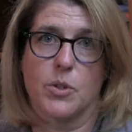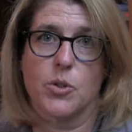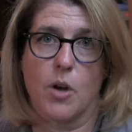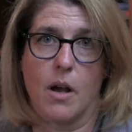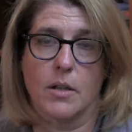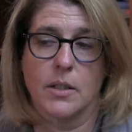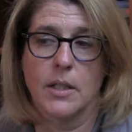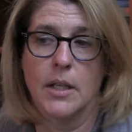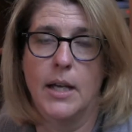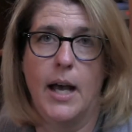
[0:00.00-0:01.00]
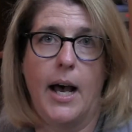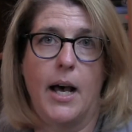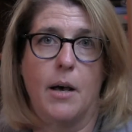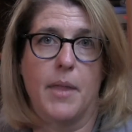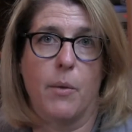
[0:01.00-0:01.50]
strong.
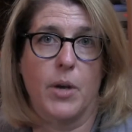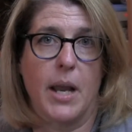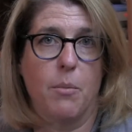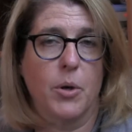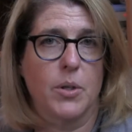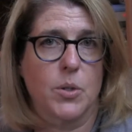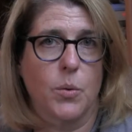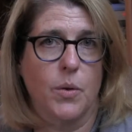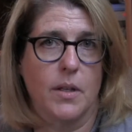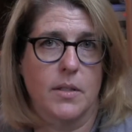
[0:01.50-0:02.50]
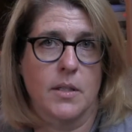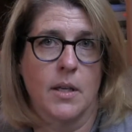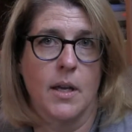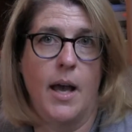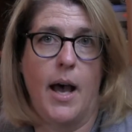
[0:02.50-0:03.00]
They were neighborhood schools.
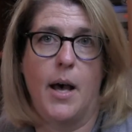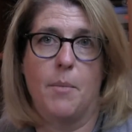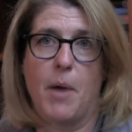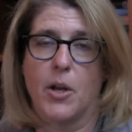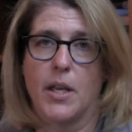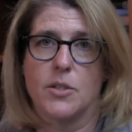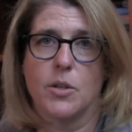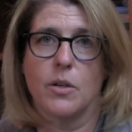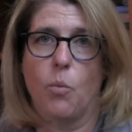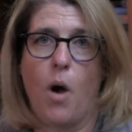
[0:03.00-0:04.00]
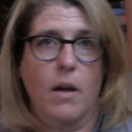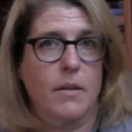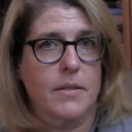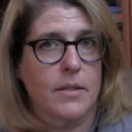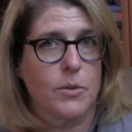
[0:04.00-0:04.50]
Our kids could
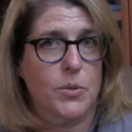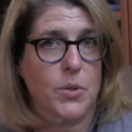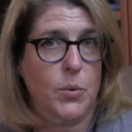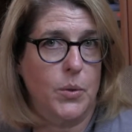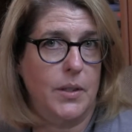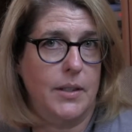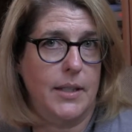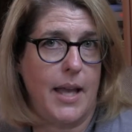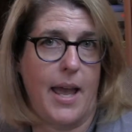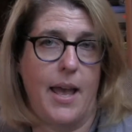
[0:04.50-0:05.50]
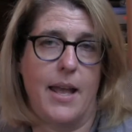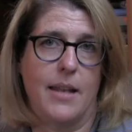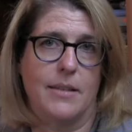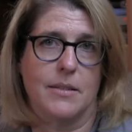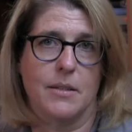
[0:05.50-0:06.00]
walk to school
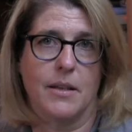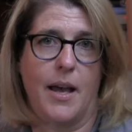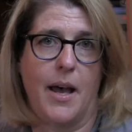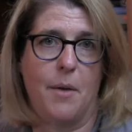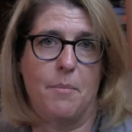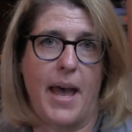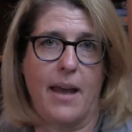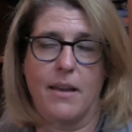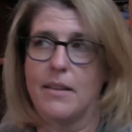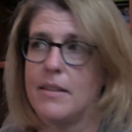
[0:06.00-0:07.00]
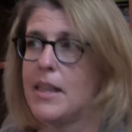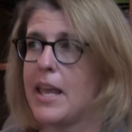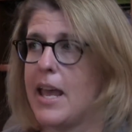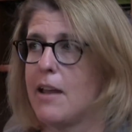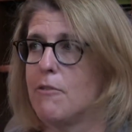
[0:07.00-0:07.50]
and back.
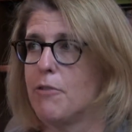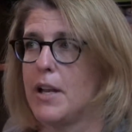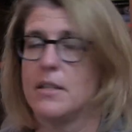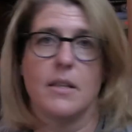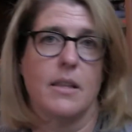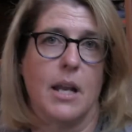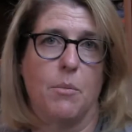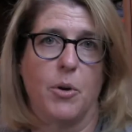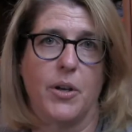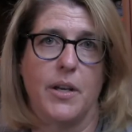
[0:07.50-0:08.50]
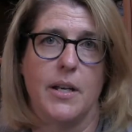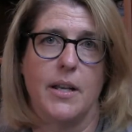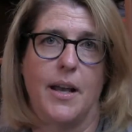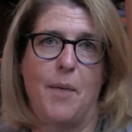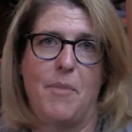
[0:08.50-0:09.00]
They had friends in the
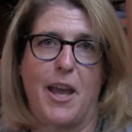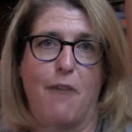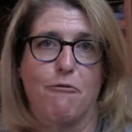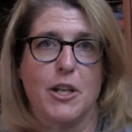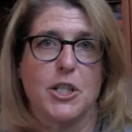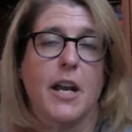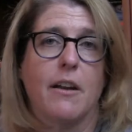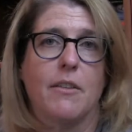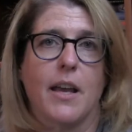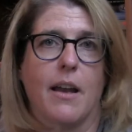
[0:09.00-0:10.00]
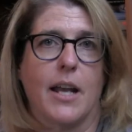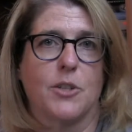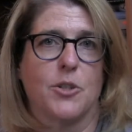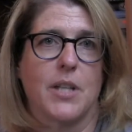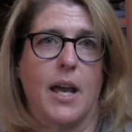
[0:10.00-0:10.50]
neighborhood. They got fresh air, they got
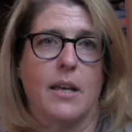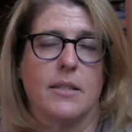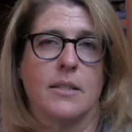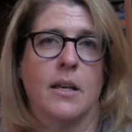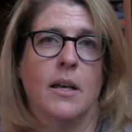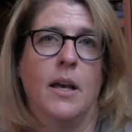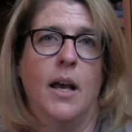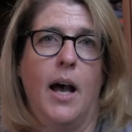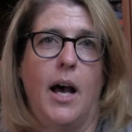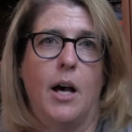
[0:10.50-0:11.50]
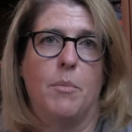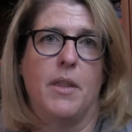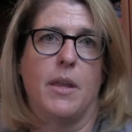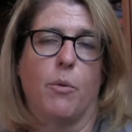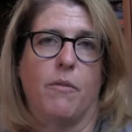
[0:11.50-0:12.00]
exercise,
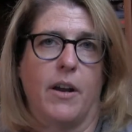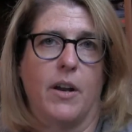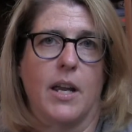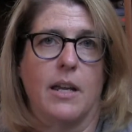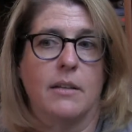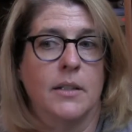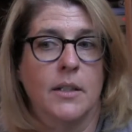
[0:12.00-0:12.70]
and there were very